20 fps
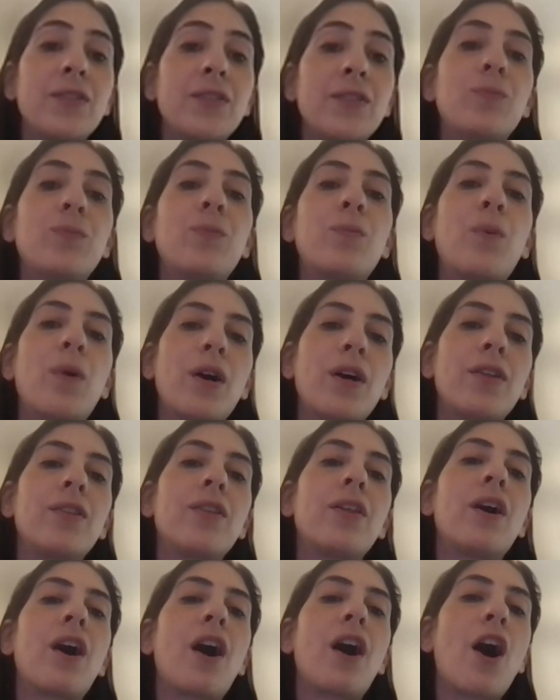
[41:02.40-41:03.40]
What
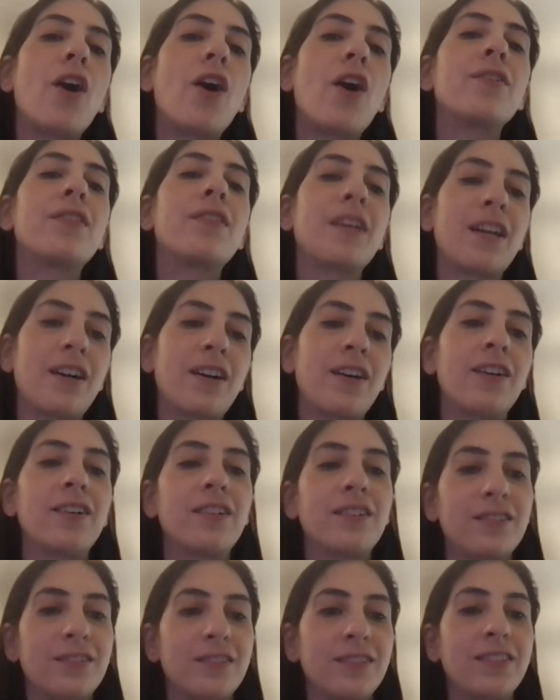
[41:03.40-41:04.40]
are
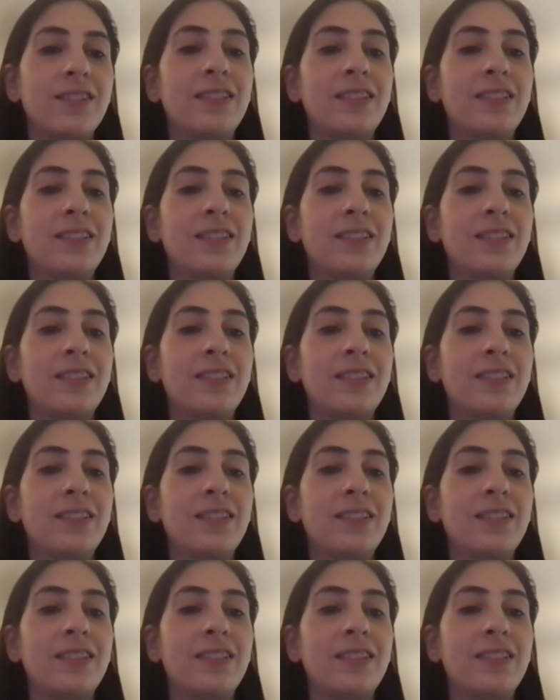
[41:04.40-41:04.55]
there